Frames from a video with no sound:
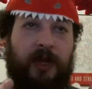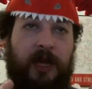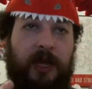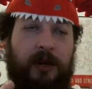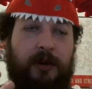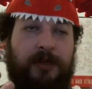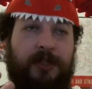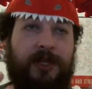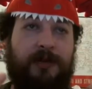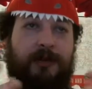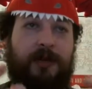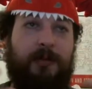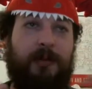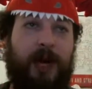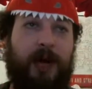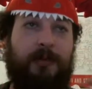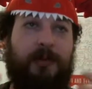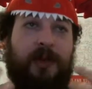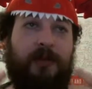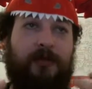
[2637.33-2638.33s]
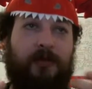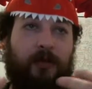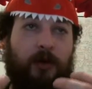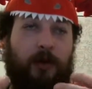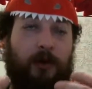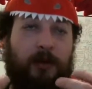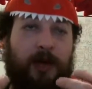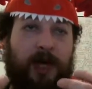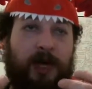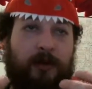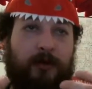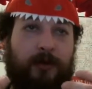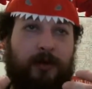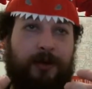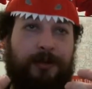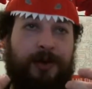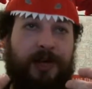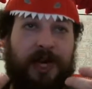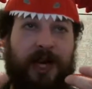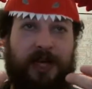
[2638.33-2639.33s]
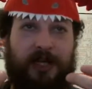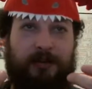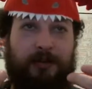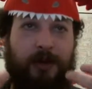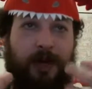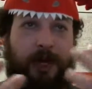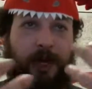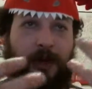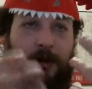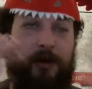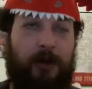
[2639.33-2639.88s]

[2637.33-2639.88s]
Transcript: something might be forming from the next biome